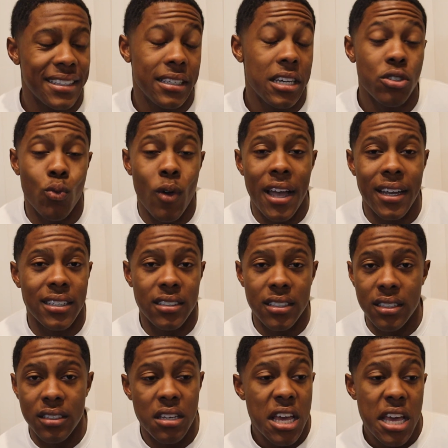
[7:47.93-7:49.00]
Cause why? Cause
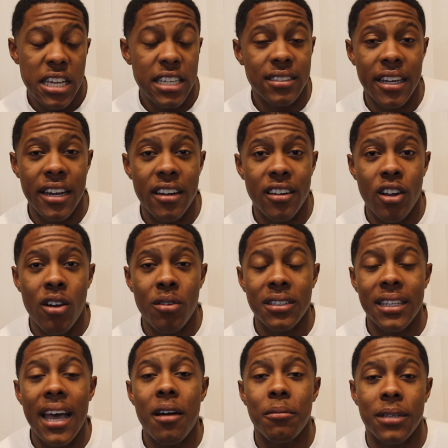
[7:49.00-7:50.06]
he, he's scared to go
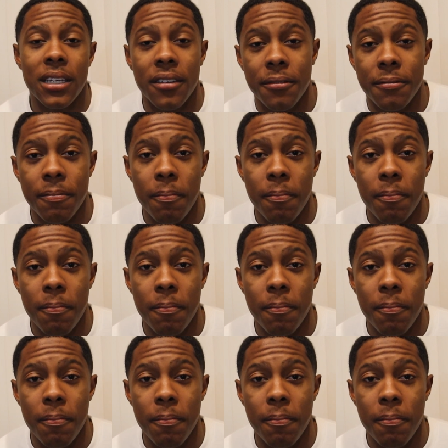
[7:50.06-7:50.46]
without me.